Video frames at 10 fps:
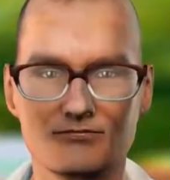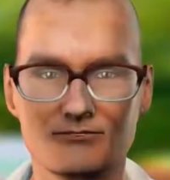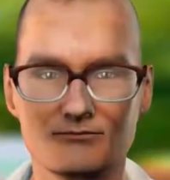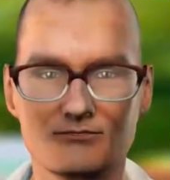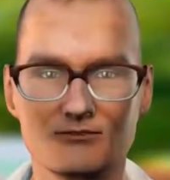
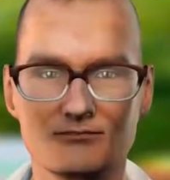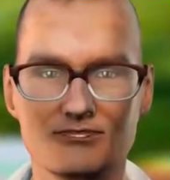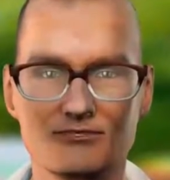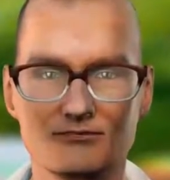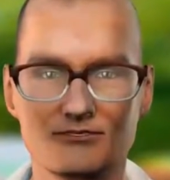But
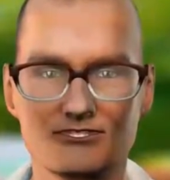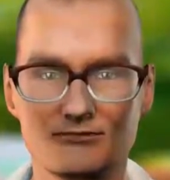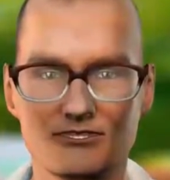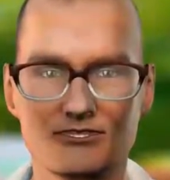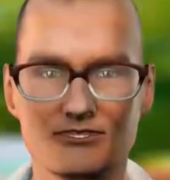anyway,
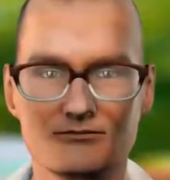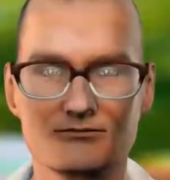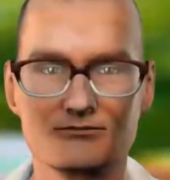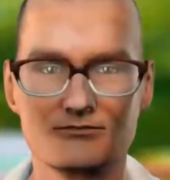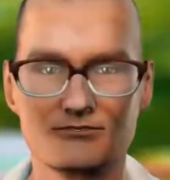this
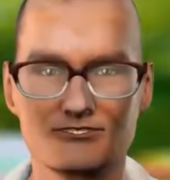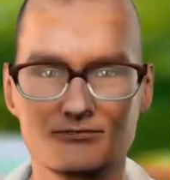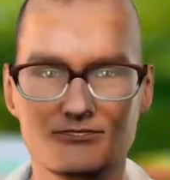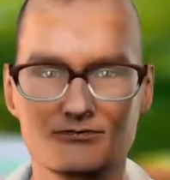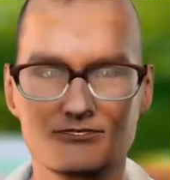information must
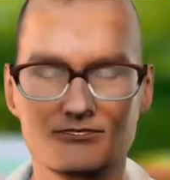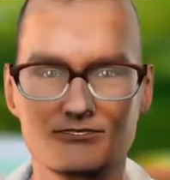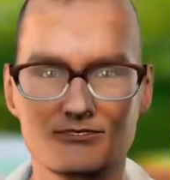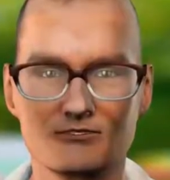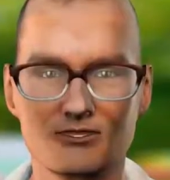have come
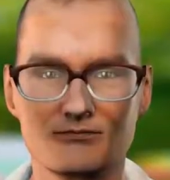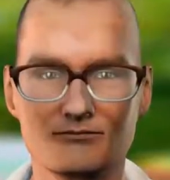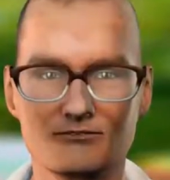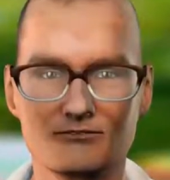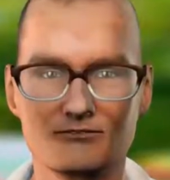from some